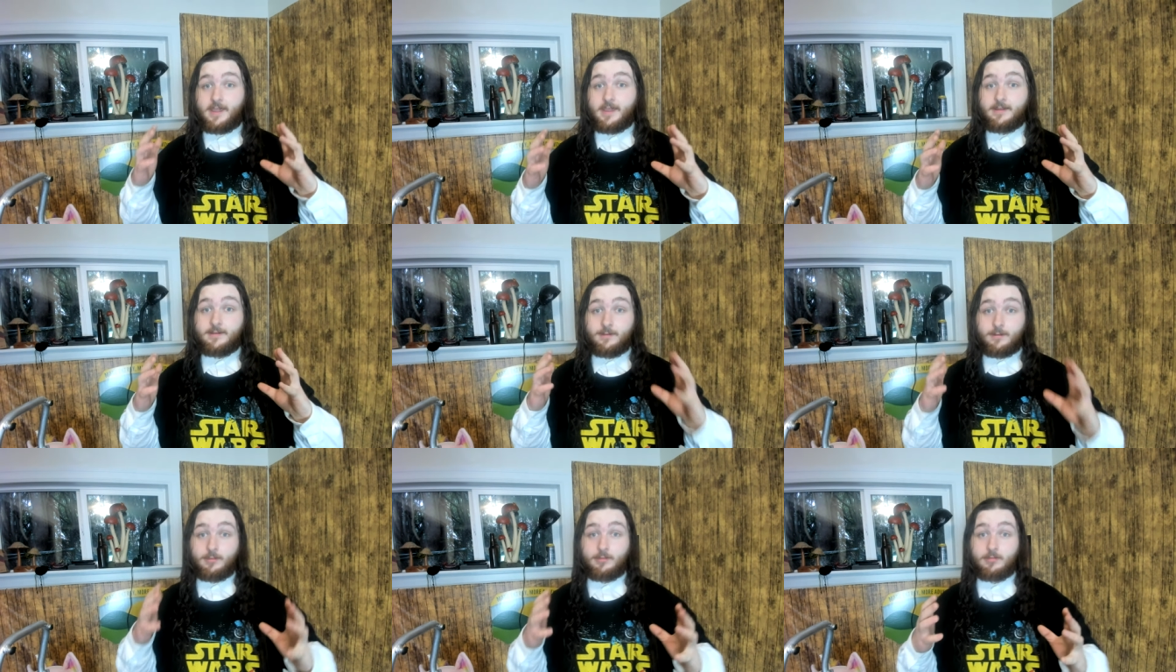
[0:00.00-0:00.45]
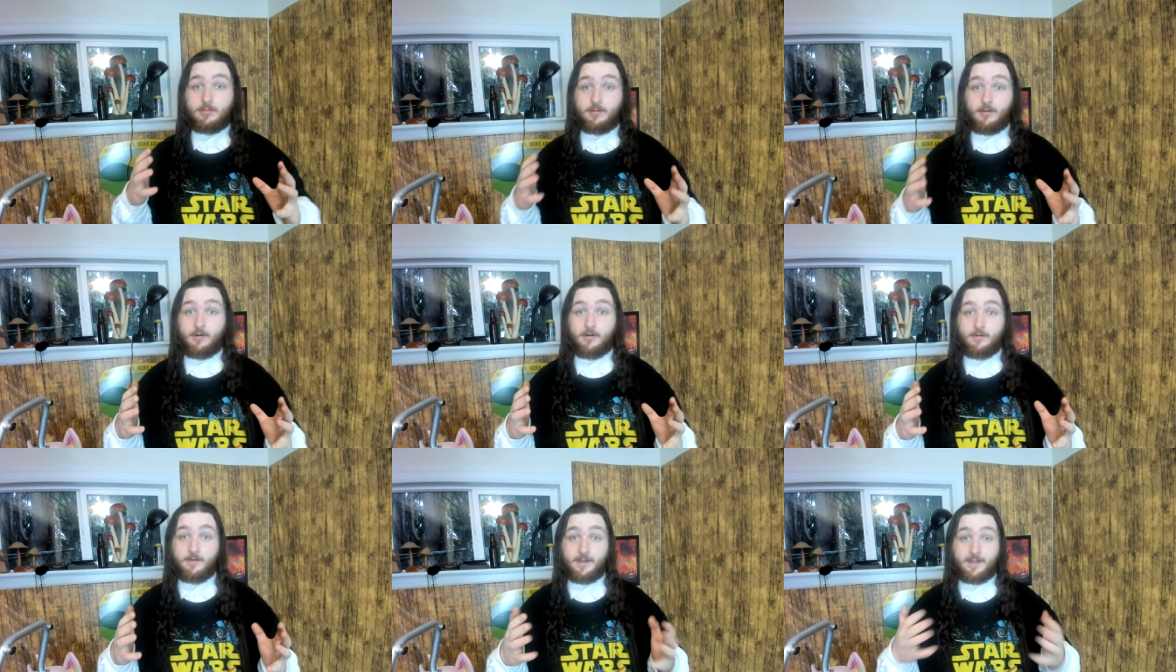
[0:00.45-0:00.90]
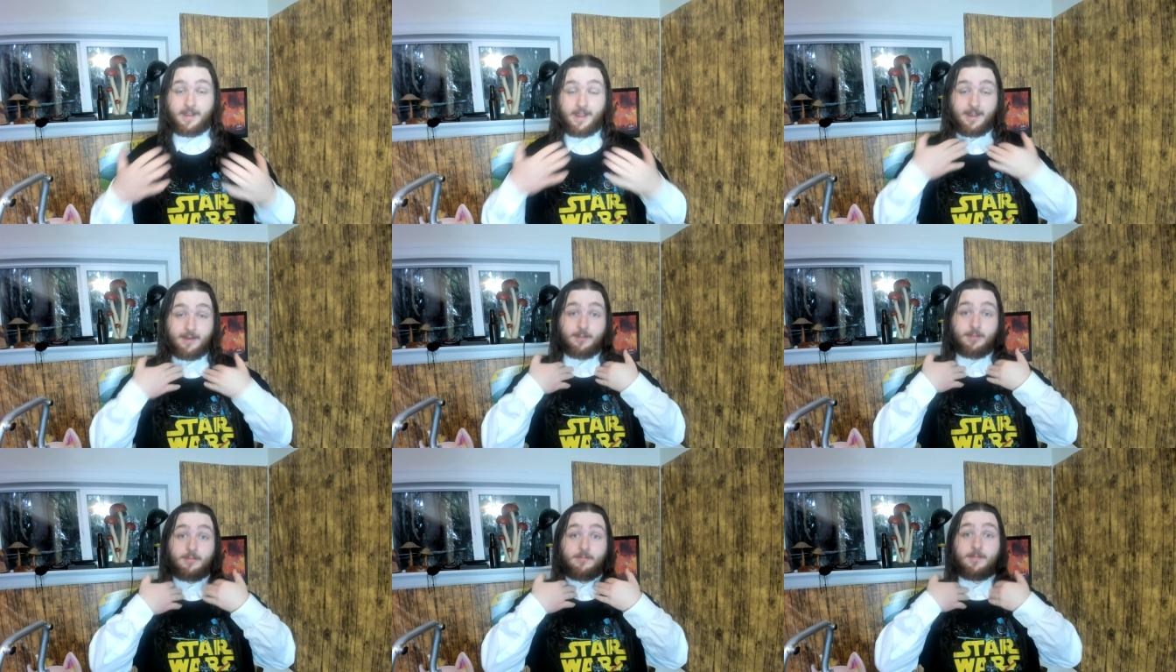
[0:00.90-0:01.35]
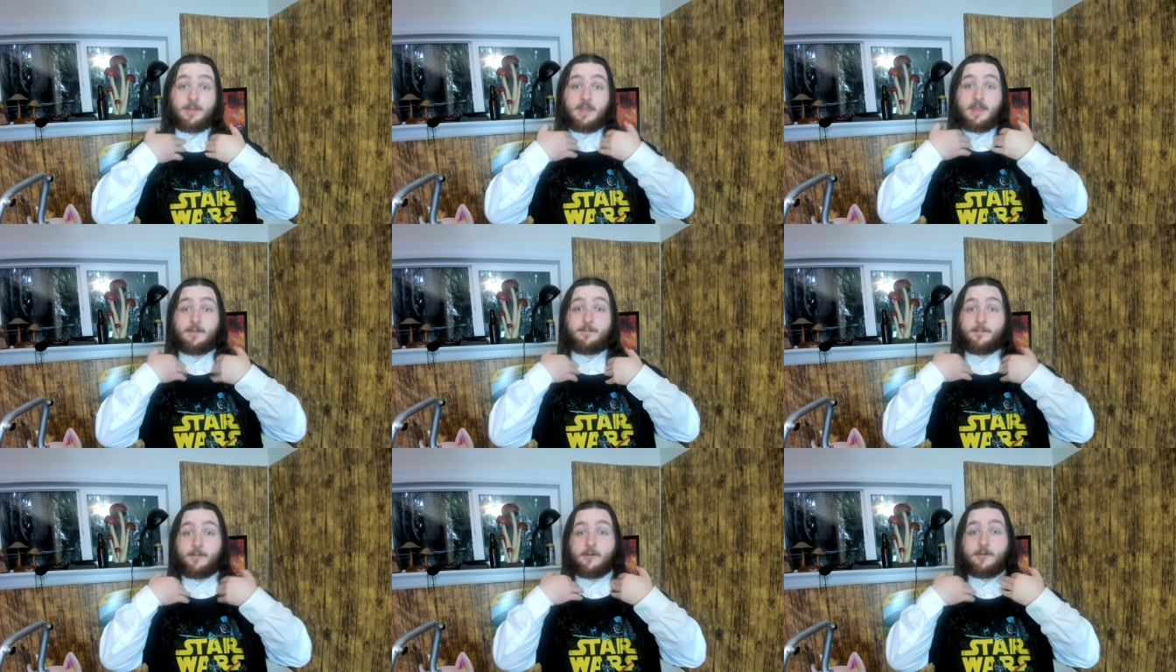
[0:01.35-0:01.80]
insult against
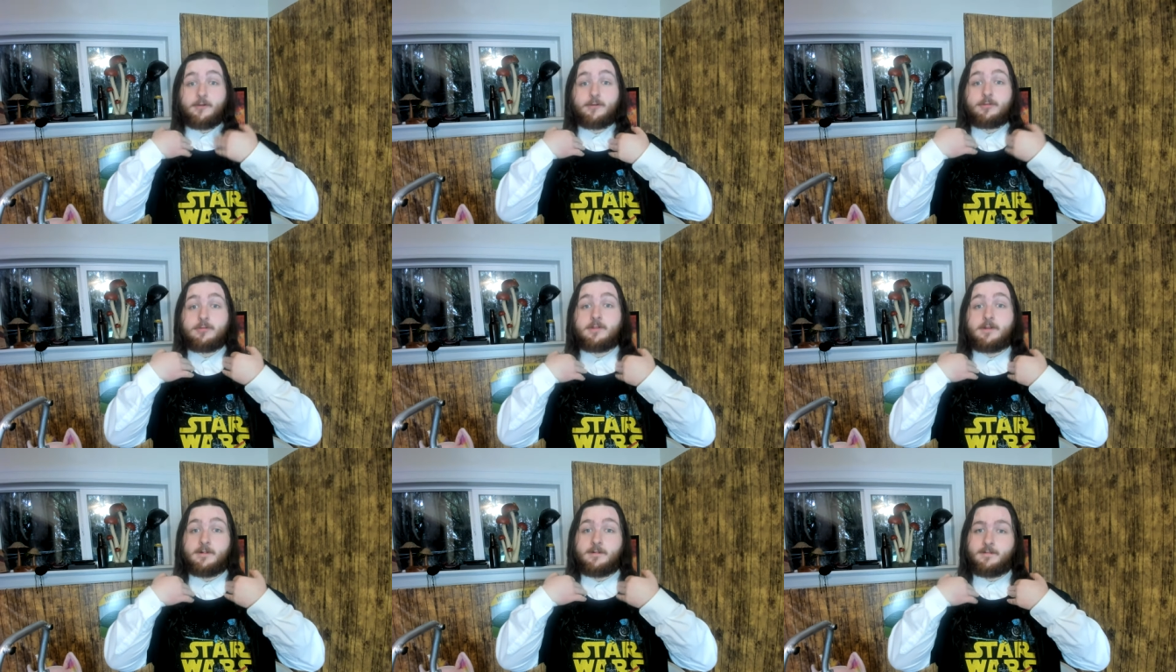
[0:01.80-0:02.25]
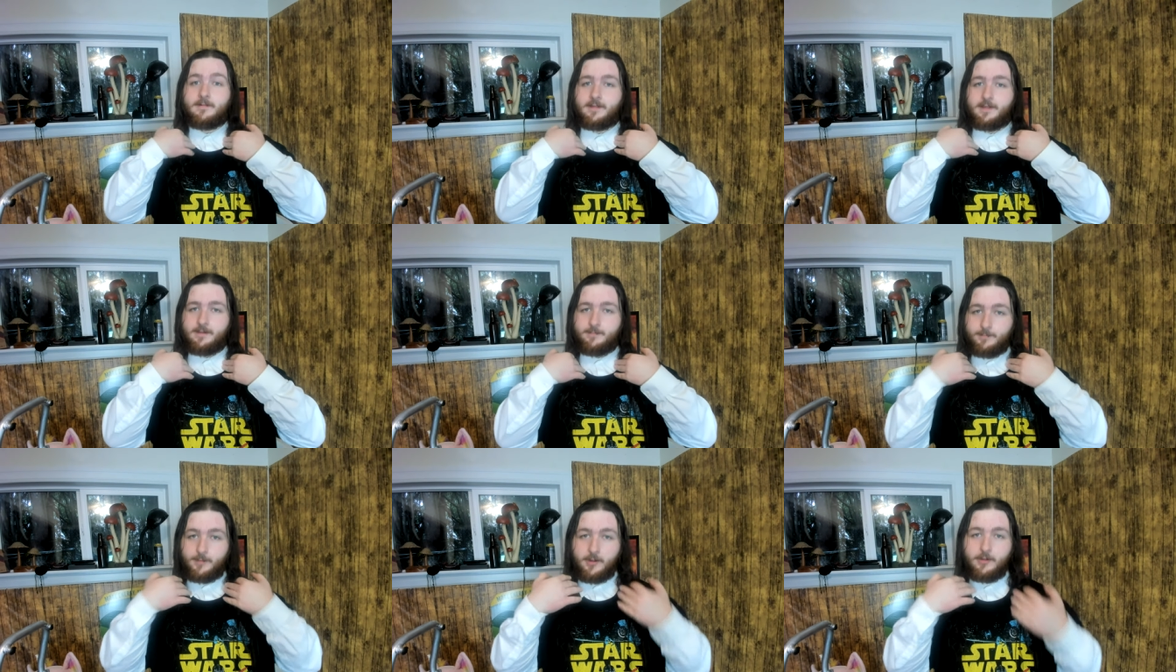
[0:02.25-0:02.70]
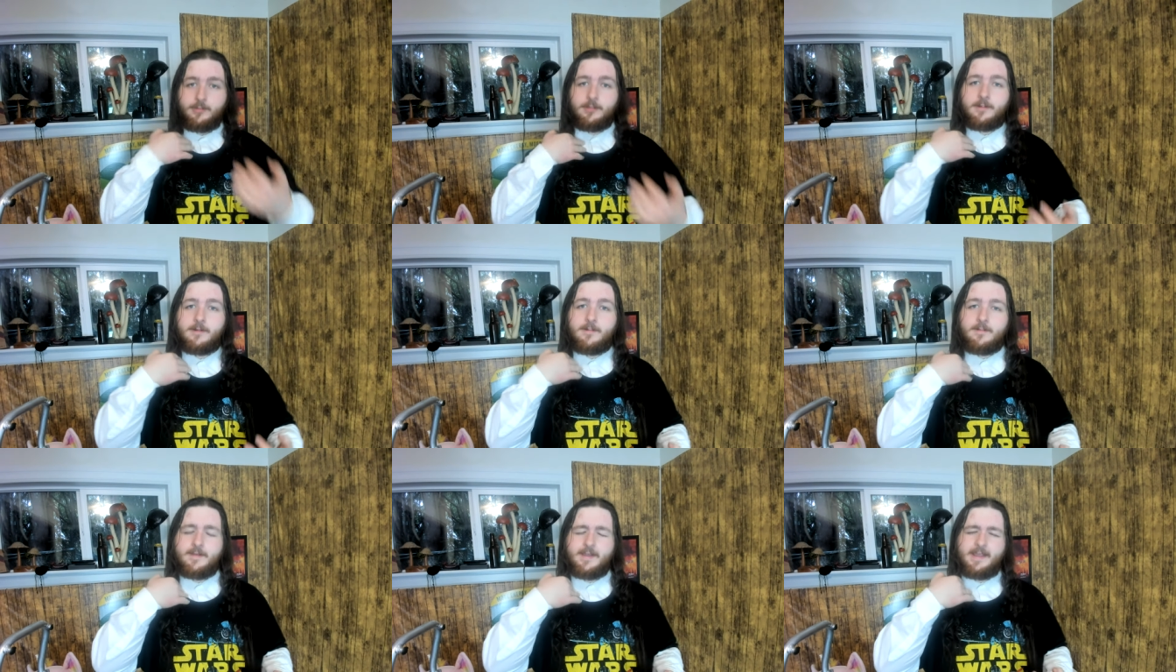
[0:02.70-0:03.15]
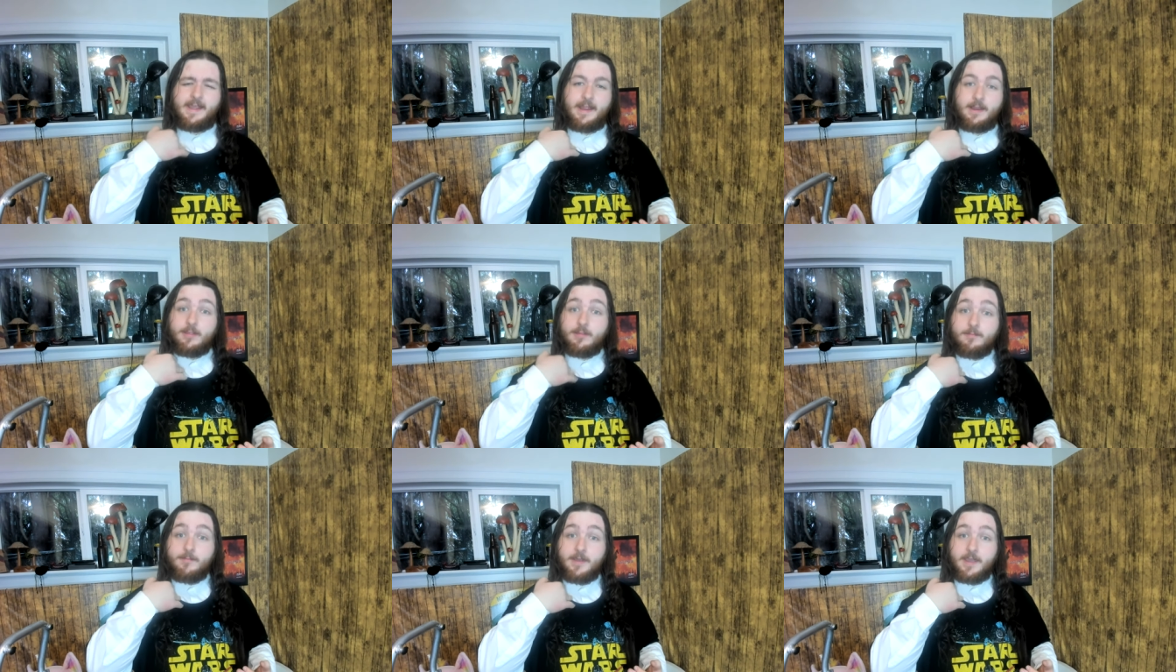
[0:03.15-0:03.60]
me personally personally
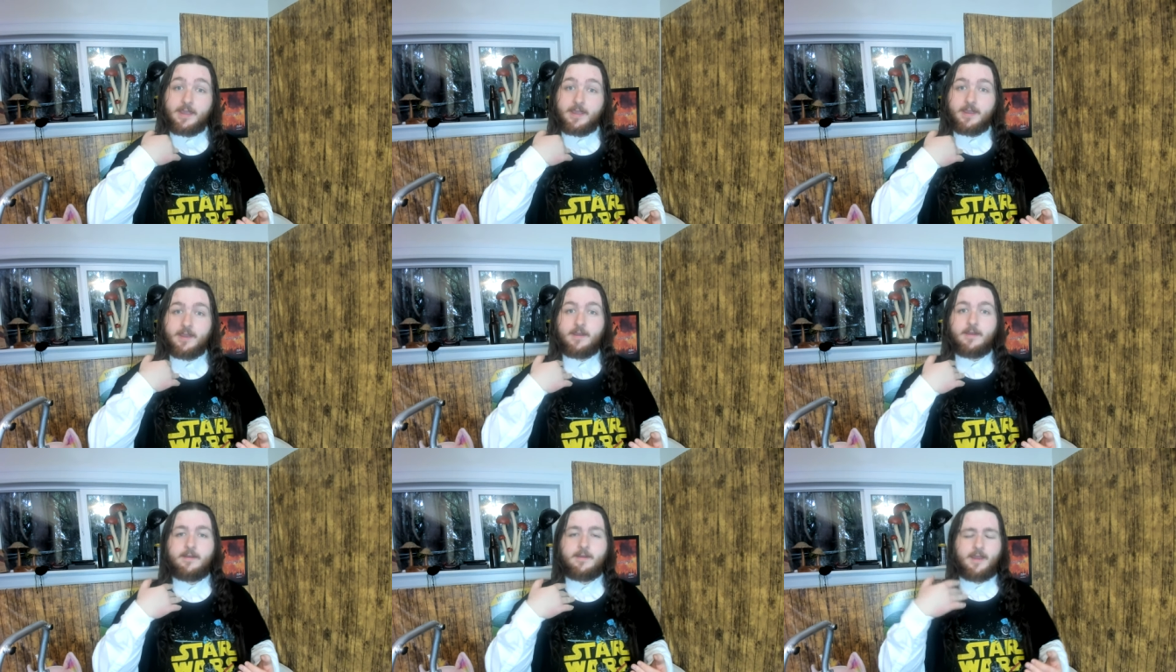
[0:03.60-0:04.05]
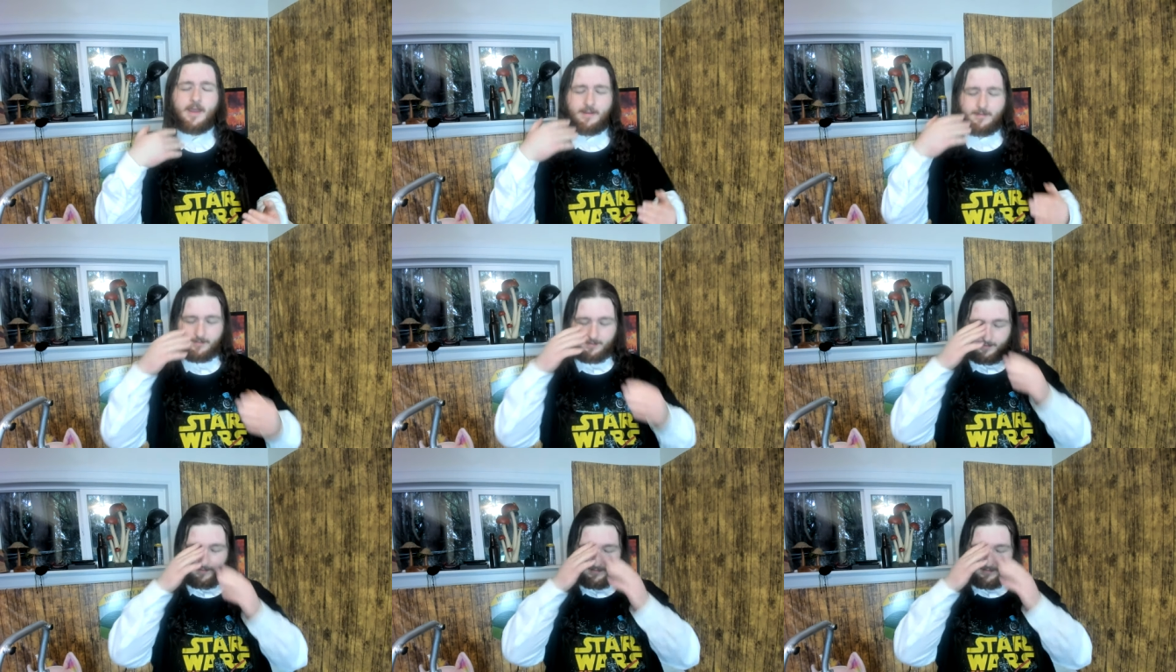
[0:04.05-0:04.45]
against me I,